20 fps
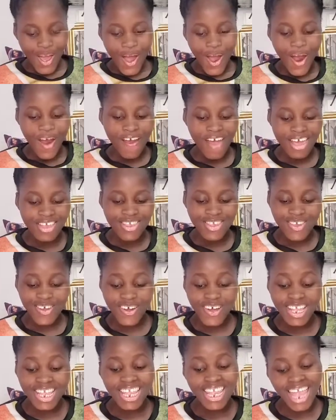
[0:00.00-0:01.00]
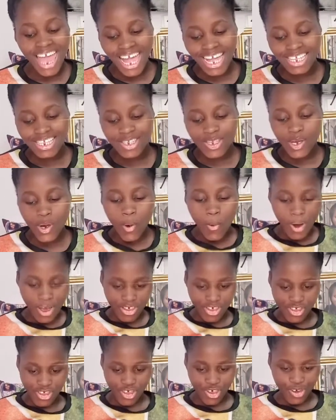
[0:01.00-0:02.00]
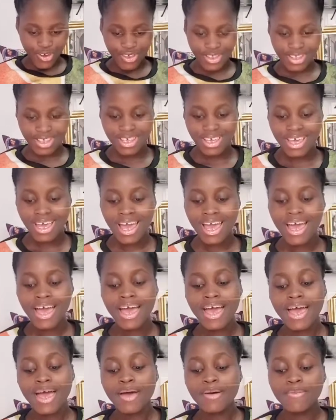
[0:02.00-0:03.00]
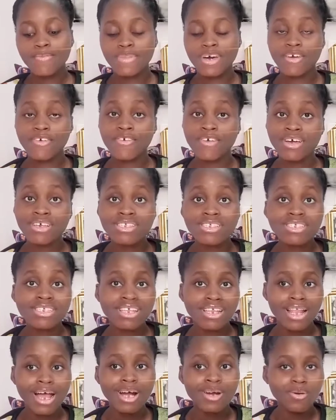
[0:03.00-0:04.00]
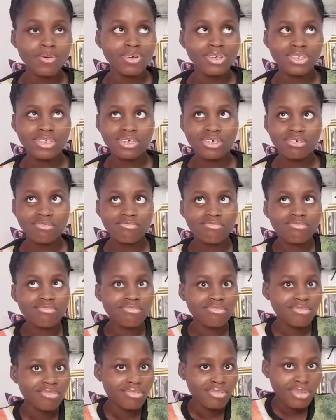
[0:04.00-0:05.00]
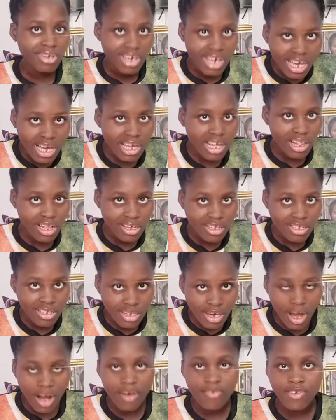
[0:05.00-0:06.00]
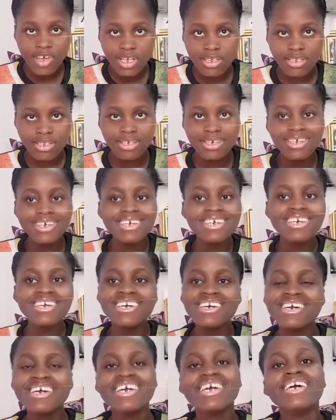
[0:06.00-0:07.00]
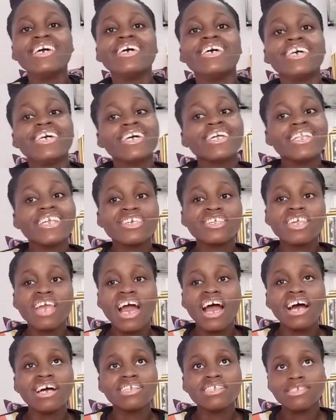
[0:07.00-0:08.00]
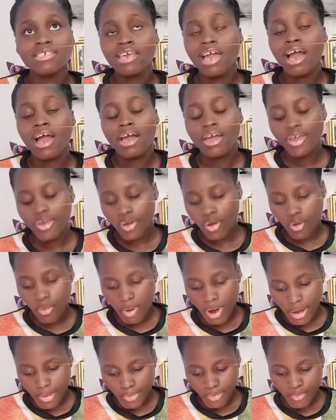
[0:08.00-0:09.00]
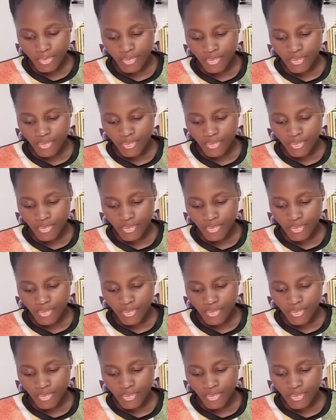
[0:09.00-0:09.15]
All right, so next question. My first language. English, obviously. English and yeah, Yoruba.